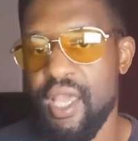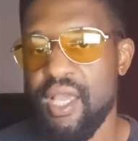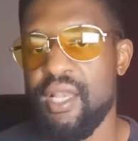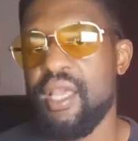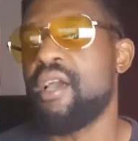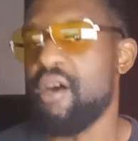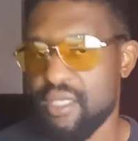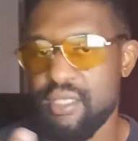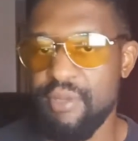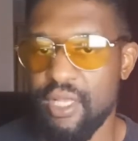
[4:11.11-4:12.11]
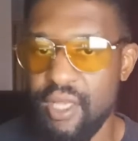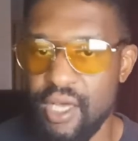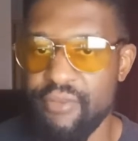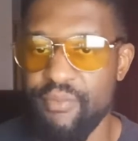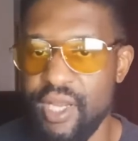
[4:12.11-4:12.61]
and it costed me a
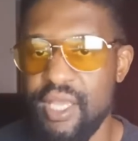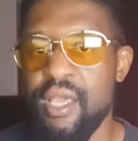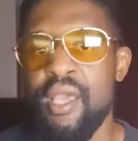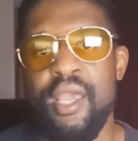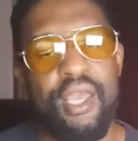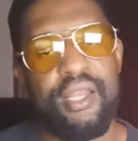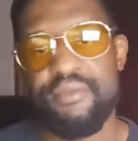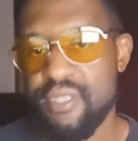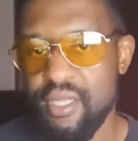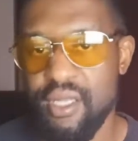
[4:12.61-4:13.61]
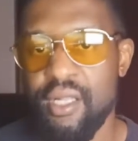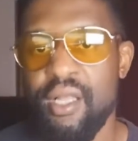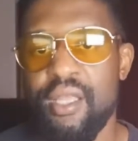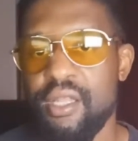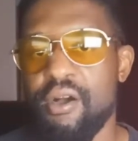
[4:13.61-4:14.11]
lot of money. And I'm still,